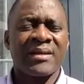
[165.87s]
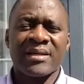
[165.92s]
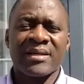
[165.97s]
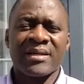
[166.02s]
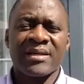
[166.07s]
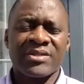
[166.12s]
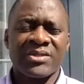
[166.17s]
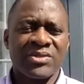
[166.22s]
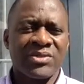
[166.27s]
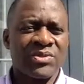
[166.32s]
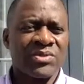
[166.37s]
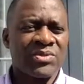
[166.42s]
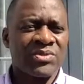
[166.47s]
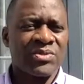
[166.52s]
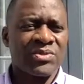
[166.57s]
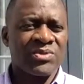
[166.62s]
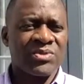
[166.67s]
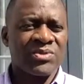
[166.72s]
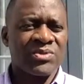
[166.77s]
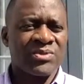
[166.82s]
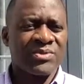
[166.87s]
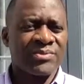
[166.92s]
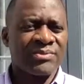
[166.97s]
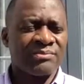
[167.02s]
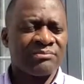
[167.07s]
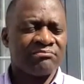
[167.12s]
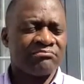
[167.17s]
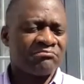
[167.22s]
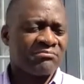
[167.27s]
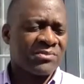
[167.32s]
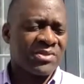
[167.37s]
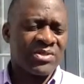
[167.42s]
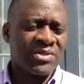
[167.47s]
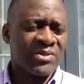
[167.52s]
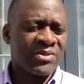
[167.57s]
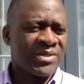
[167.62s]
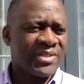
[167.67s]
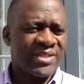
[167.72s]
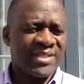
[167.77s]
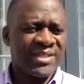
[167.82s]
Uh, so, you
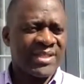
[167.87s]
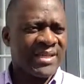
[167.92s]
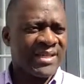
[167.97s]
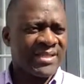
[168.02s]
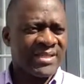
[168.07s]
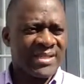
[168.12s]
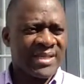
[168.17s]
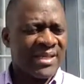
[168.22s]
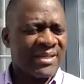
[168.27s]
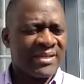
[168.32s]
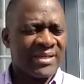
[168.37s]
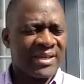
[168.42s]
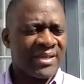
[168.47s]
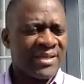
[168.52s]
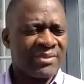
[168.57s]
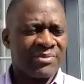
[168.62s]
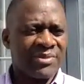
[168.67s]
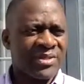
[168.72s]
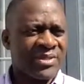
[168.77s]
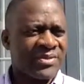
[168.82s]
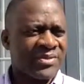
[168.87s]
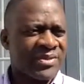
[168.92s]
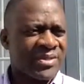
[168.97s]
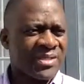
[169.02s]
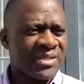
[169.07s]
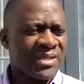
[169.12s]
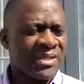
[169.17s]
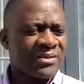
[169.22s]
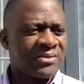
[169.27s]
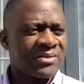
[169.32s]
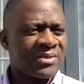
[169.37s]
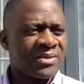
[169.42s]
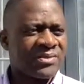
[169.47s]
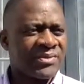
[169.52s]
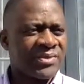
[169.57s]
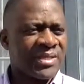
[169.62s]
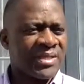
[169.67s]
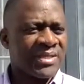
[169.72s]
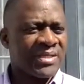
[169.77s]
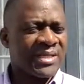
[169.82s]
know, these days a- anybody who is diagnosed
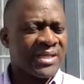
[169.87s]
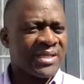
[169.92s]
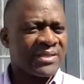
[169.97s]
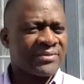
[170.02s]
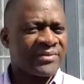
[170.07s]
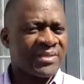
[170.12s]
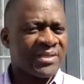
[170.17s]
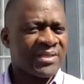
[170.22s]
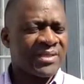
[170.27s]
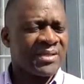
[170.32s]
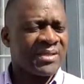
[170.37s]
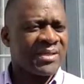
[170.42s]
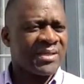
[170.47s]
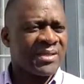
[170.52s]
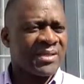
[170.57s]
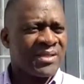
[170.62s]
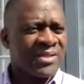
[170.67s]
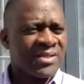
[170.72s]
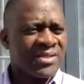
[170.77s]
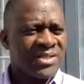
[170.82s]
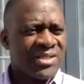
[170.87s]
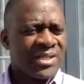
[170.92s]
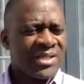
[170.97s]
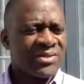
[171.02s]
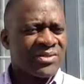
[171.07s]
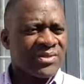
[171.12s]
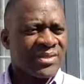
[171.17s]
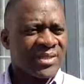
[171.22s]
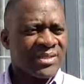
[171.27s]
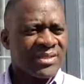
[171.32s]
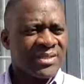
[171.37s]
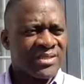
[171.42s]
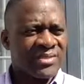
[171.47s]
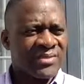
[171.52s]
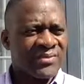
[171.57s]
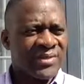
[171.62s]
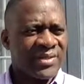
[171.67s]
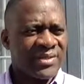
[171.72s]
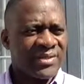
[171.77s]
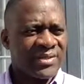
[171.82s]
with HIV starts on
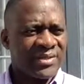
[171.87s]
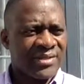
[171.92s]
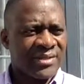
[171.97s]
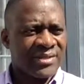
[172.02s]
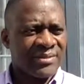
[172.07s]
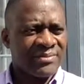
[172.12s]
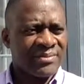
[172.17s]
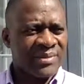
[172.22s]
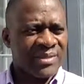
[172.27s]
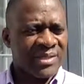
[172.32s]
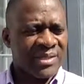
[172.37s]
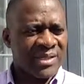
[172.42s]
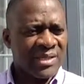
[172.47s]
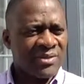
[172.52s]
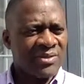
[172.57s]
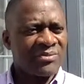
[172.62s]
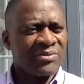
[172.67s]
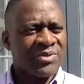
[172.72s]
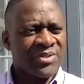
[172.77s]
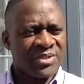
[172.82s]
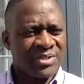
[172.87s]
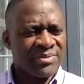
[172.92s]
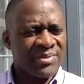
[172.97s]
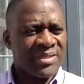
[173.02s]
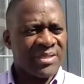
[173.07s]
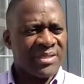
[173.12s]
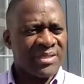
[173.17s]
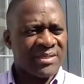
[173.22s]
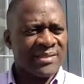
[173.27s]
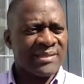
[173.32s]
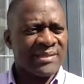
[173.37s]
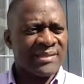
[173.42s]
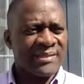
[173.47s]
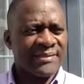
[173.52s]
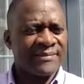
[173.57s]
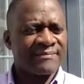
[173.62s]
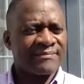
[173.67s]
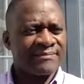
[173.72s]
antiretroviral therapy uh, almost immediately.